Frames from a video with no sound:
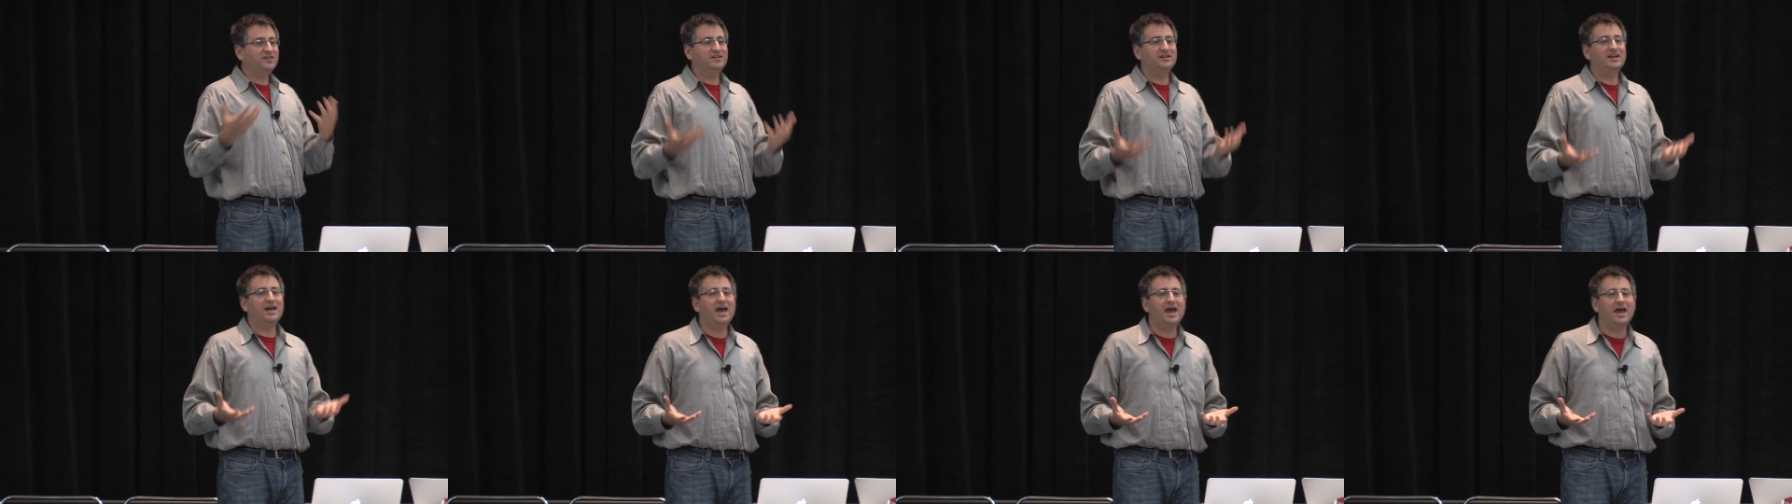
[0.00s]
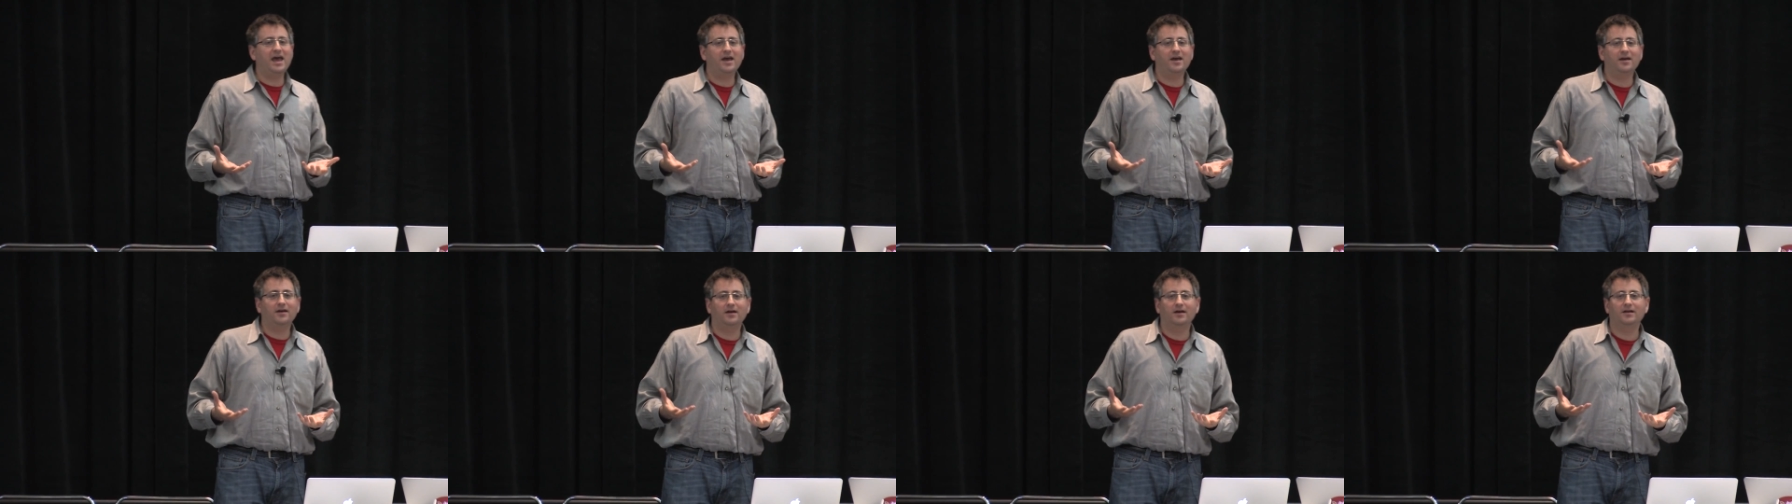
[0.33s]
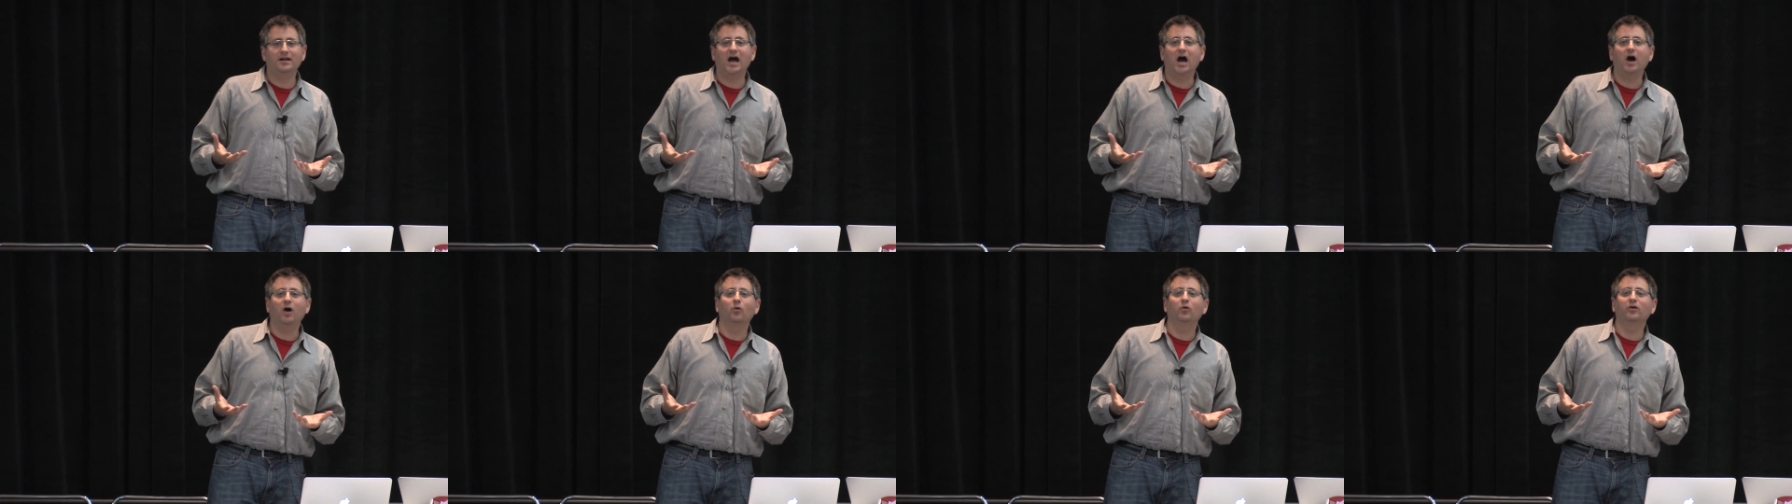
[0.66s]
today and
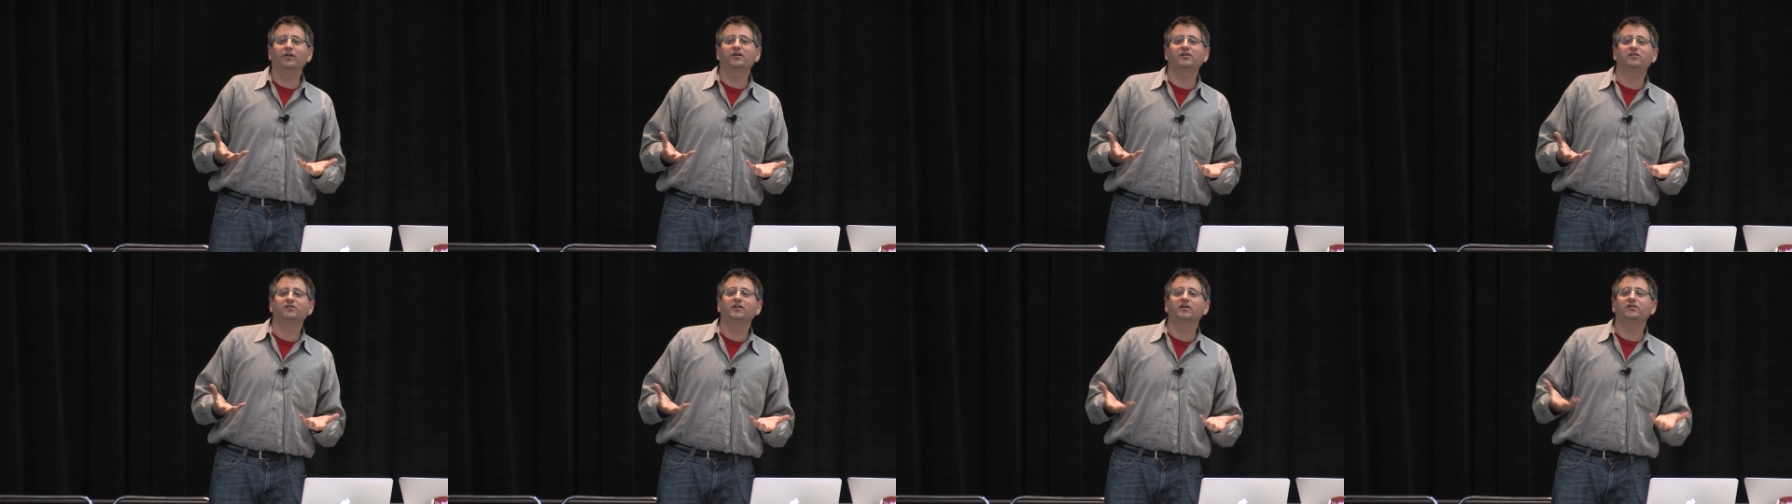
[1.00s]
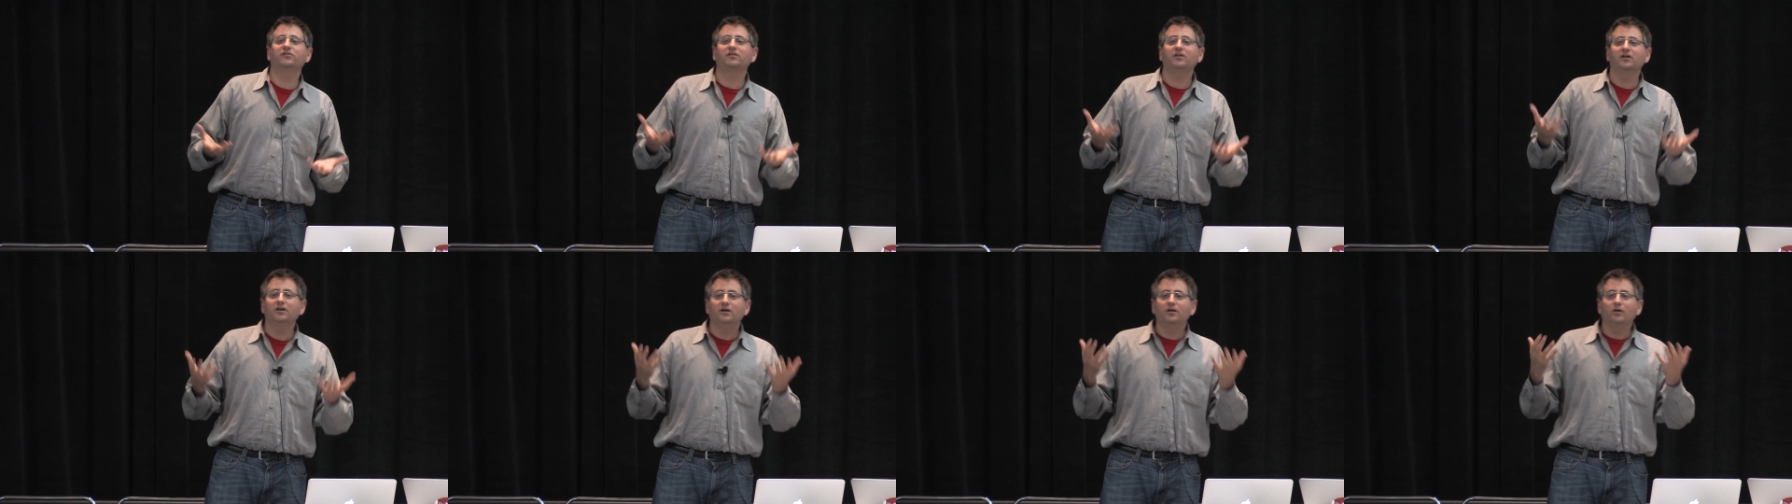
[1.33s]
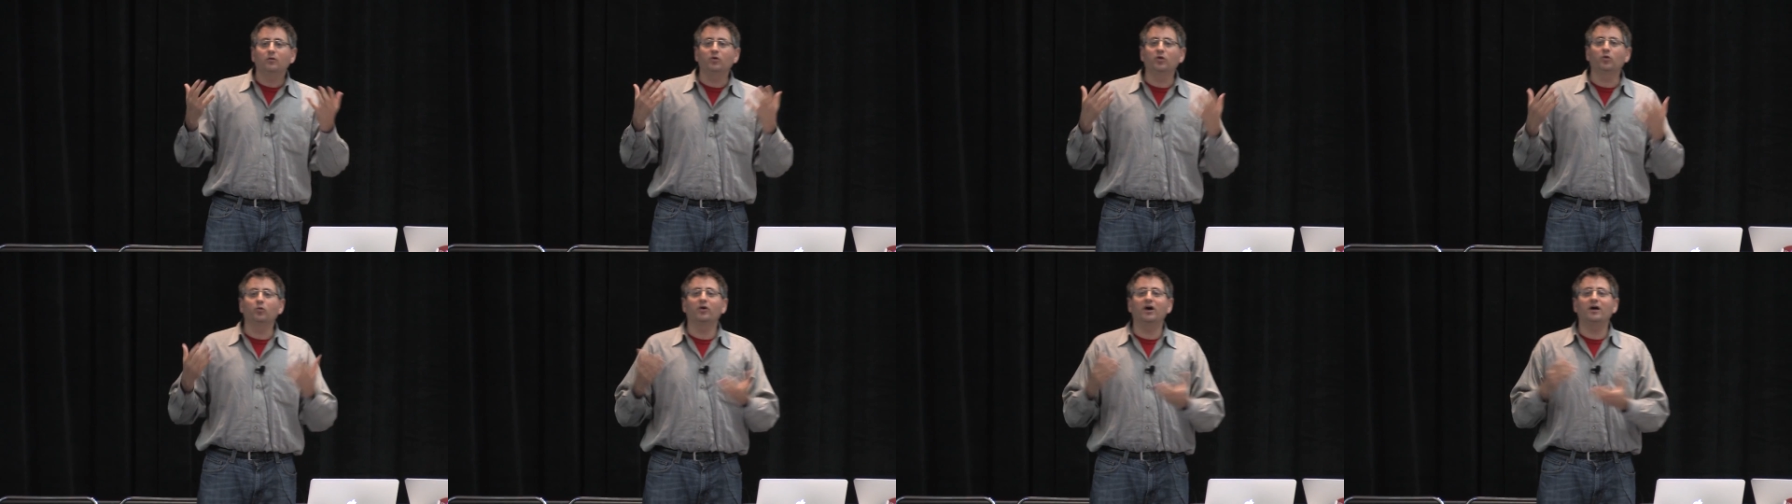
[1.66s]
how it will exist
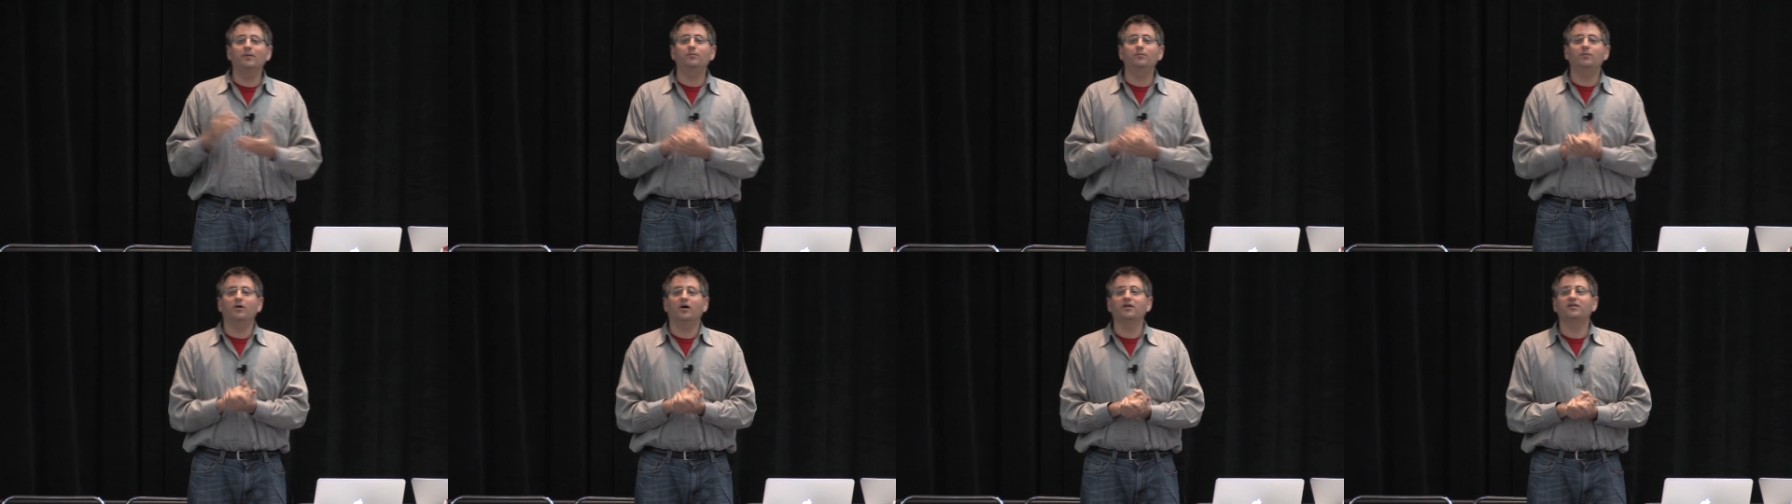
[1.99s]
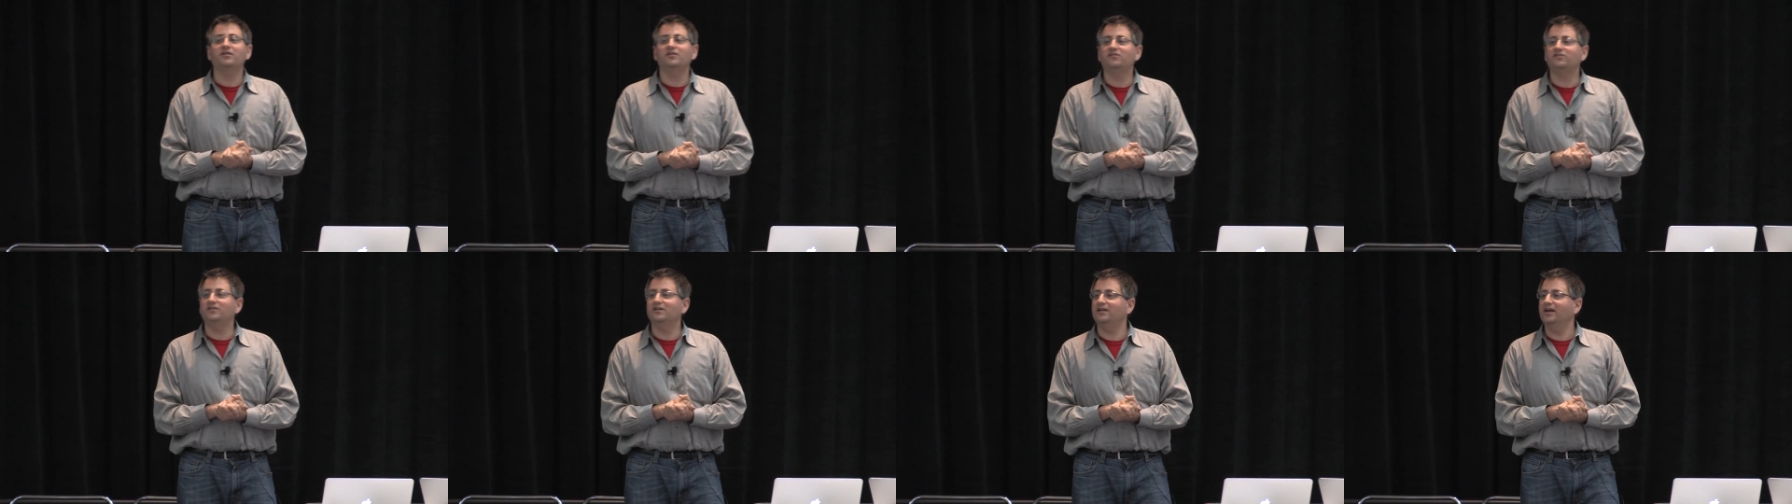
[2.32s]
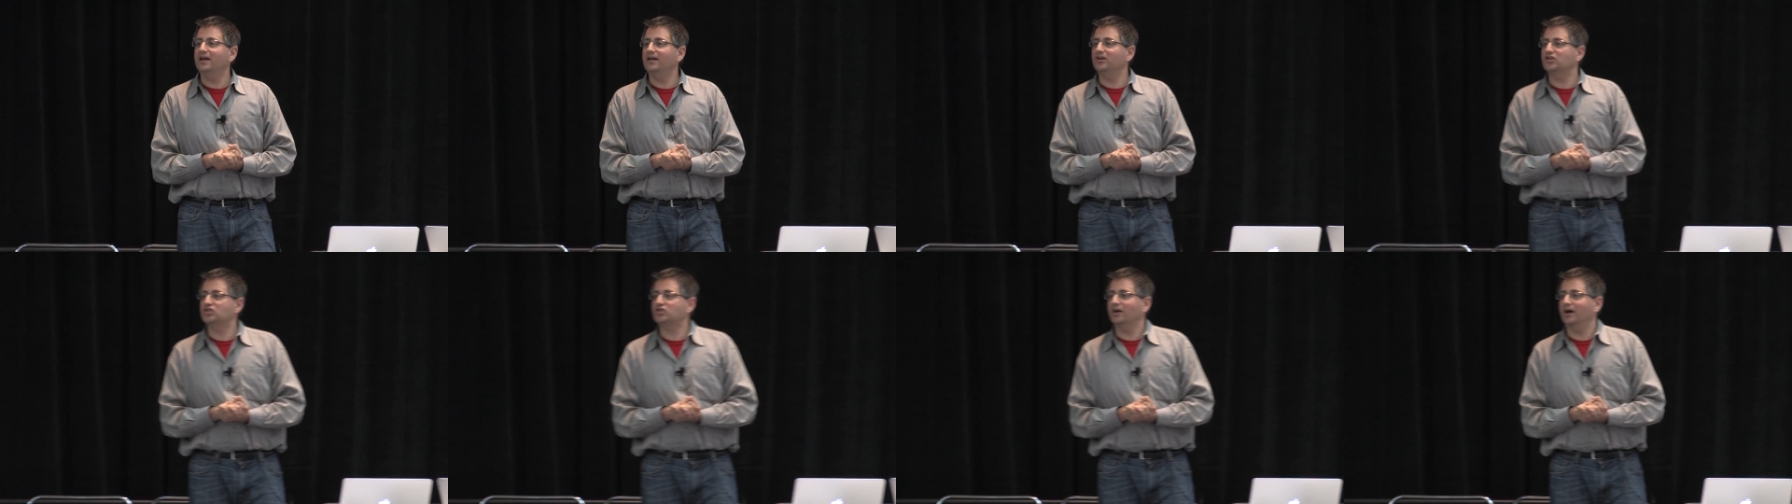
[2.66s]
with WebRTC
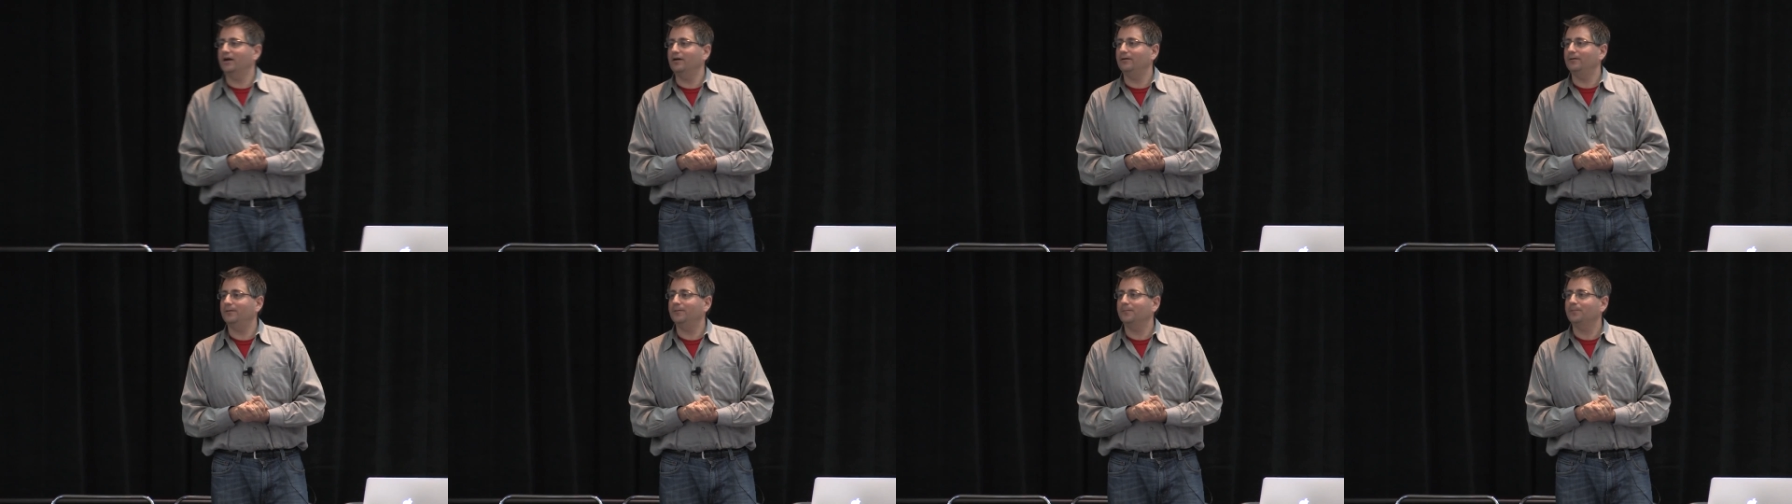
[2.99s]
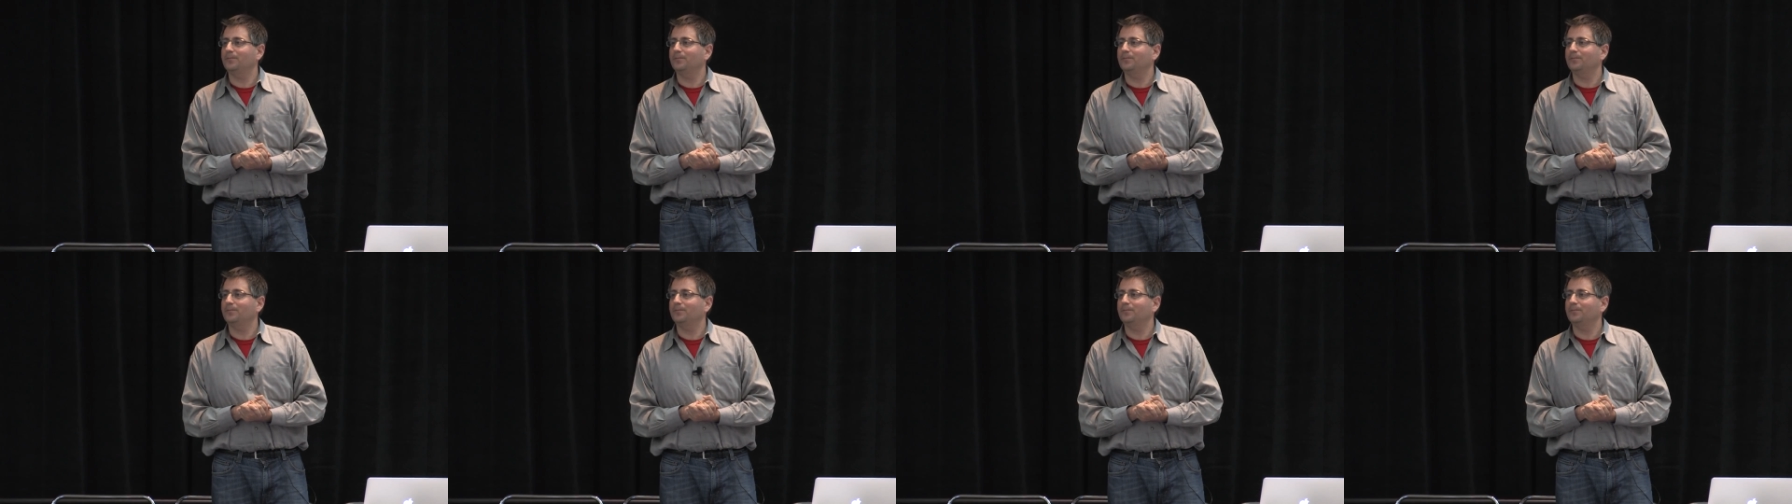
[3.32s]
data channel.